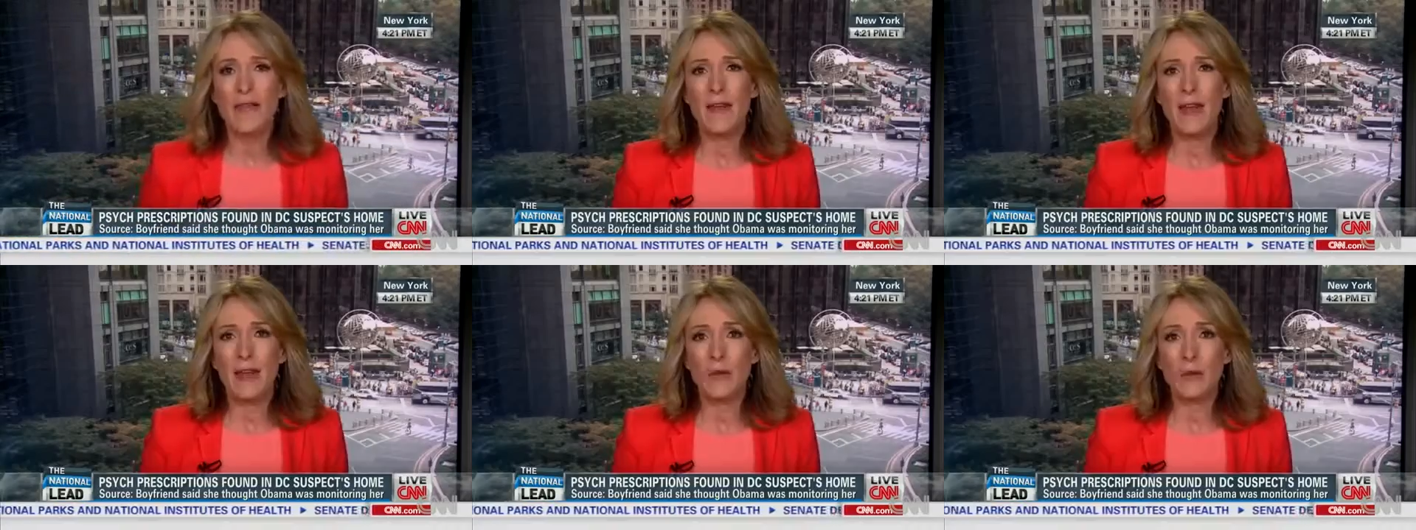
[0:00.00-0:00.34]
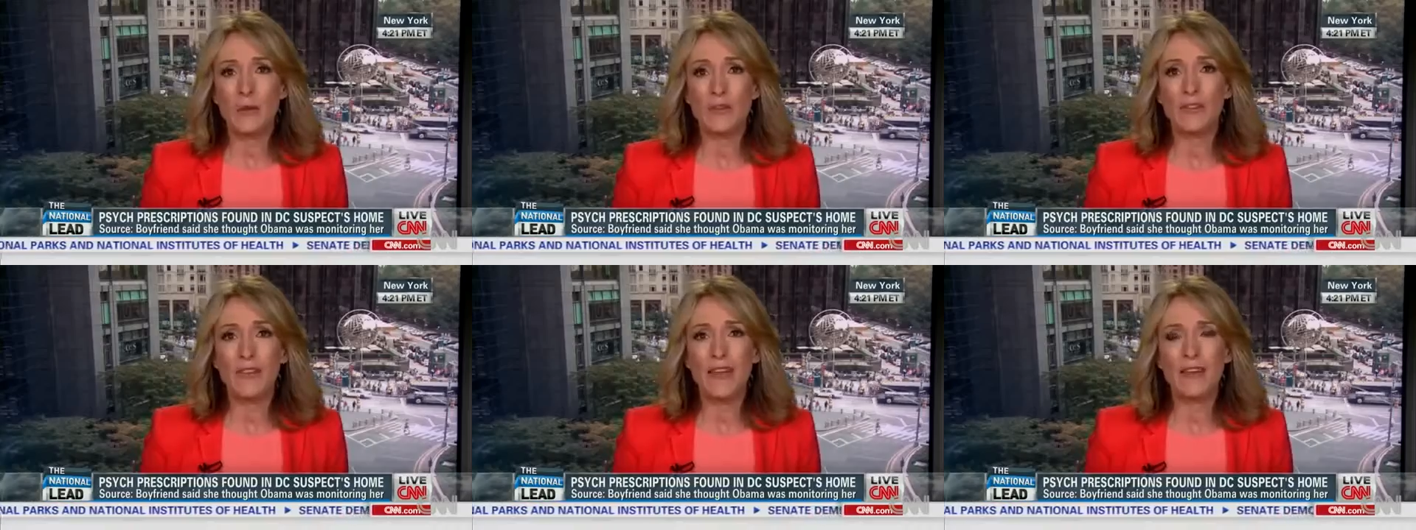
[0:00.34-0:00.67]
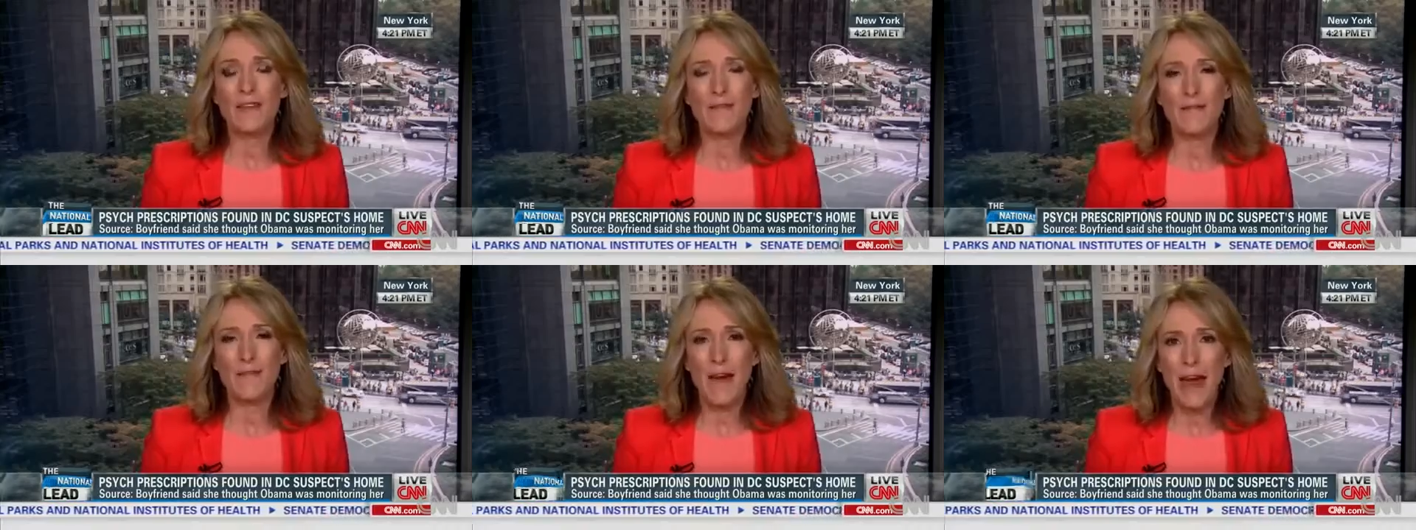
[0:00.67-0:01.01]
that it was,
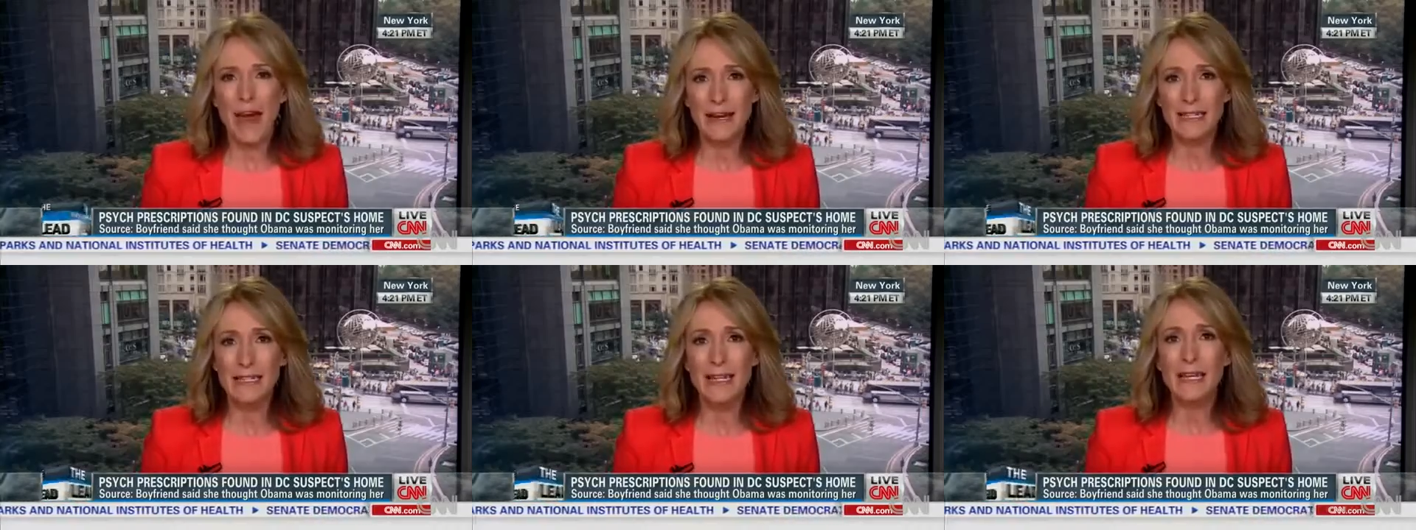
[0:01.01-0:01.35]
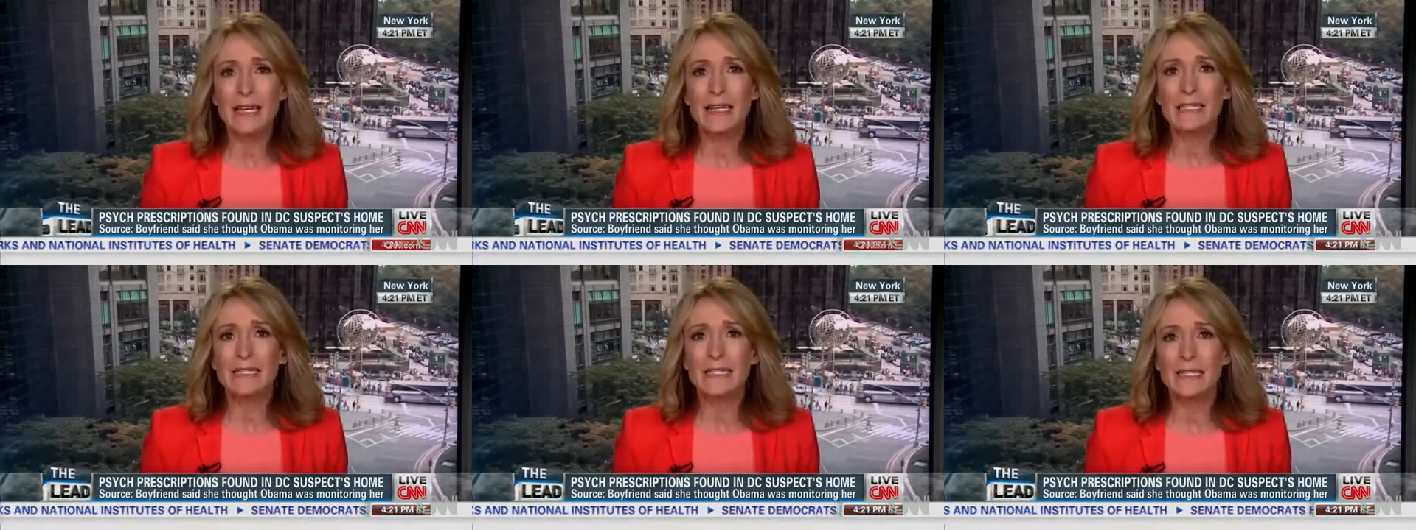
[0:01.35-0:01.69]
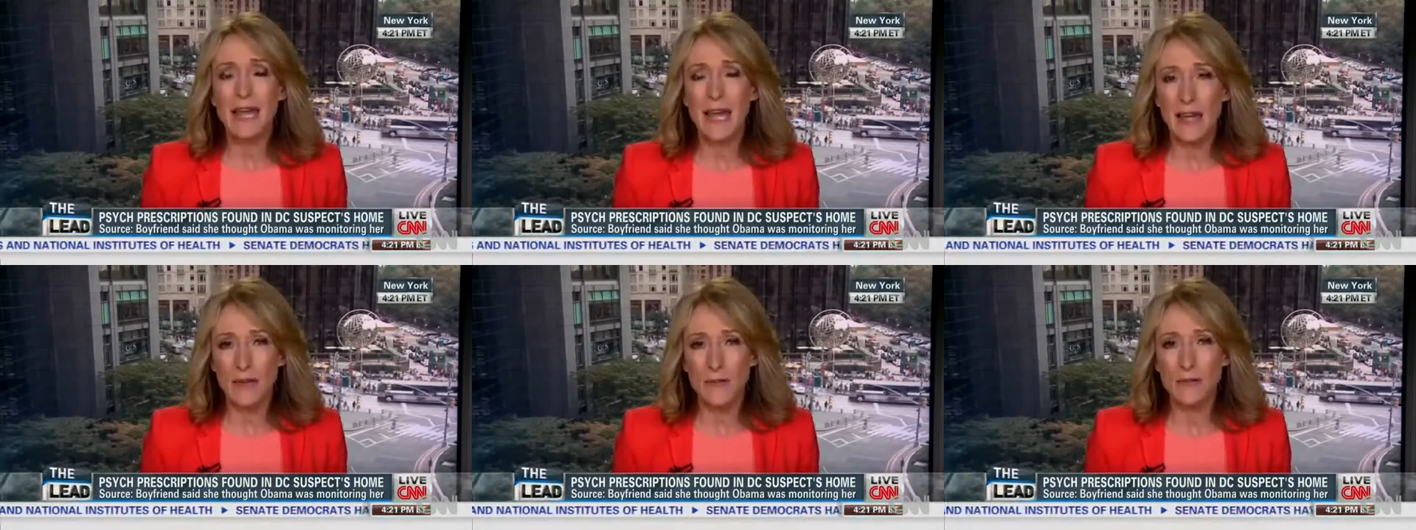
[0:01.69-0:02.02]
in fact,
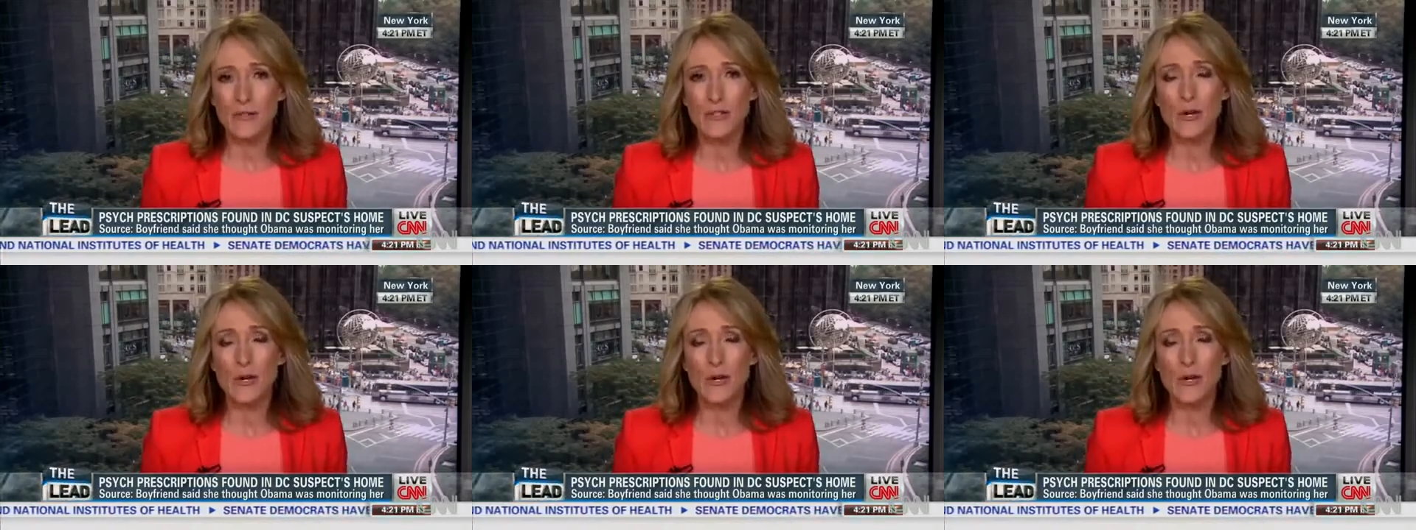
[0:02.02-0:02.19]
safe.